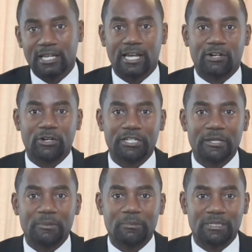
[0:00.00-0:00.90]
and our
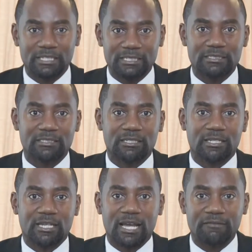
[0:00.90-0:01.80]
neighbor Belize
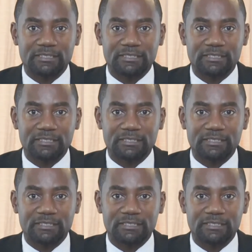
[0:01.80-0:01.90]
have